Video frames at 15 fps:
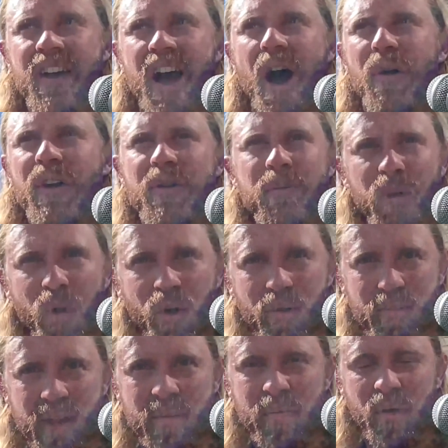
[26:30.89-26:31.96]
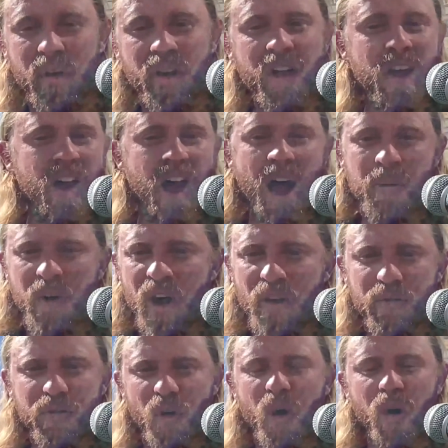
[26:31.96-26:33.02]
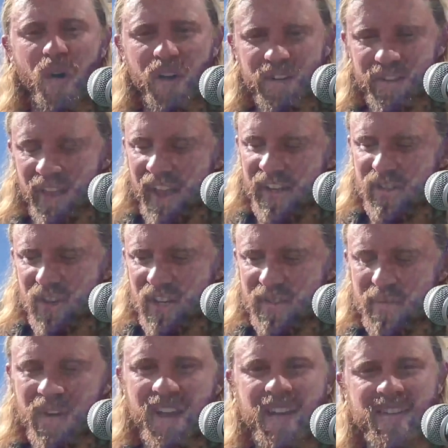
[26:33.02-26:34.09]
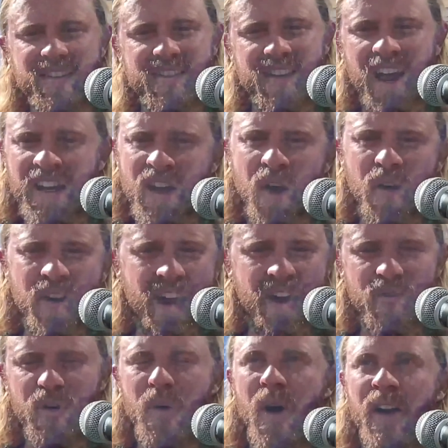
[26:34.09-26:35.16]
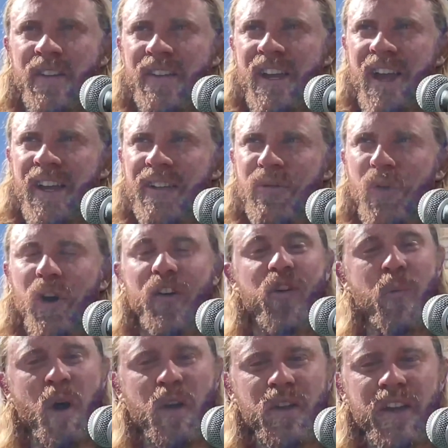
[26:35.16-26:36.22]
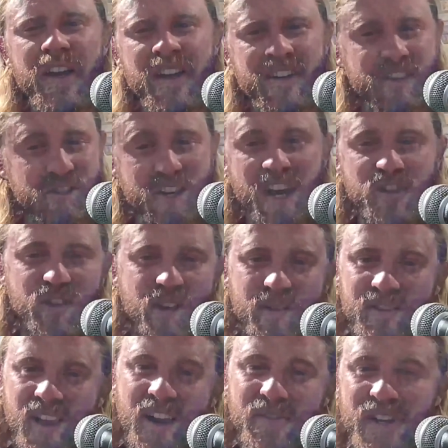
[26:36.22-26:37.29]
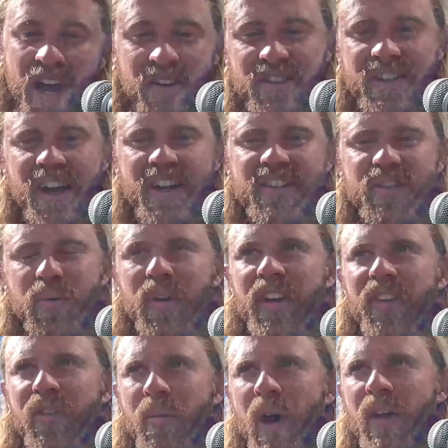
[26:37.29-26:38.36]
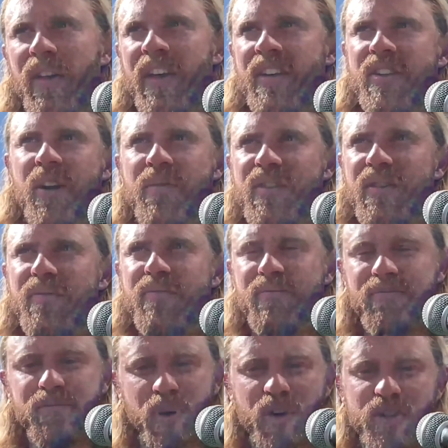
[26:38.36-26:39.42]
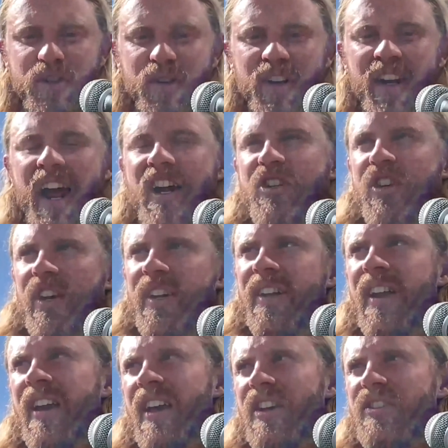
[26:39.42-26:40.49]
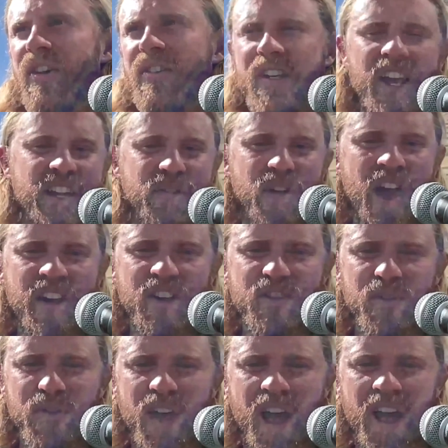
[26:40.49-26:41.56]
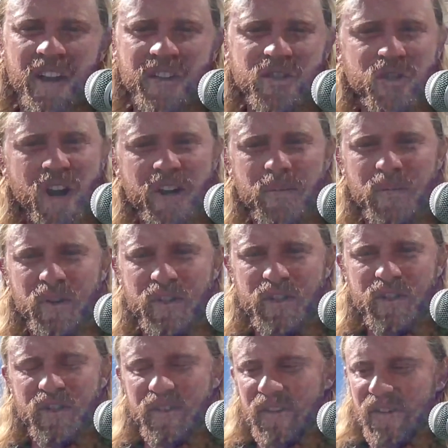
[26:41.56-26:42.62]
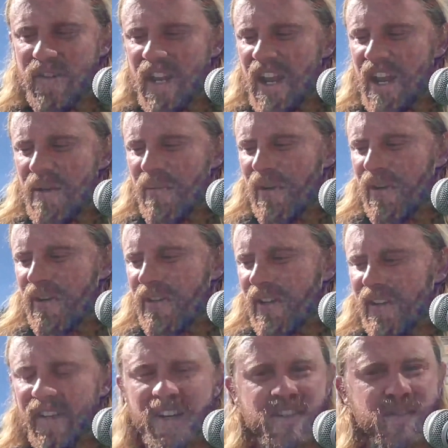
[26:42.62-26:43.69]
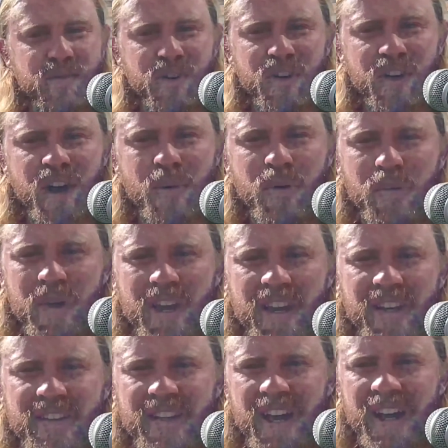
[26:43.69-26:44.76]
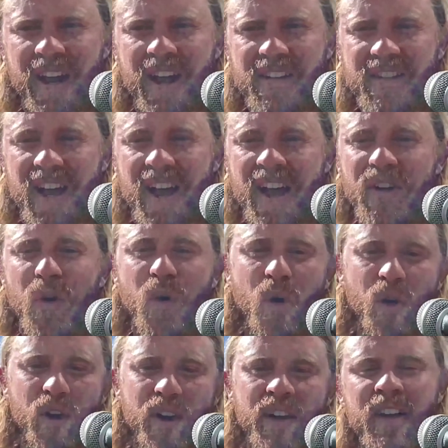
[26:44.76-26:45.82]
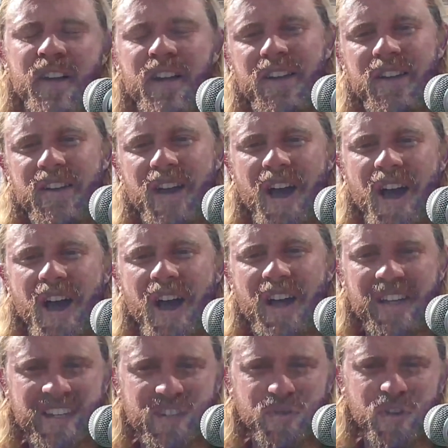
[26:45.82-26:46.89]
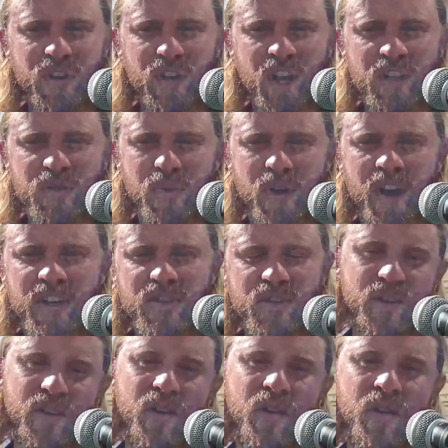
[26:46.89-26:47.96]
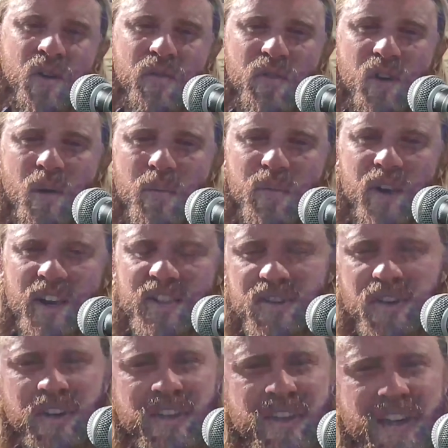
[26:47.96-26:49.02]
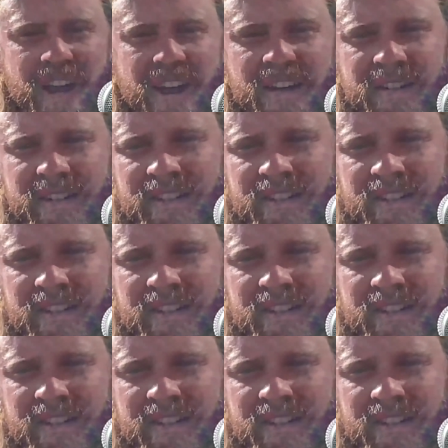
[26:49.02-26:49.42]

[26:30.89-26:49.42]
I would implore people, I'm all for, like, trust me, I know not everyone can work remotely, and there's actually a lot of downsides to working remotely in terms of personal connection. So take advantage of that and try to push your team, or at least for a couple meetings, getting outside, or at least for your lunch breaks or overall breaks during the day.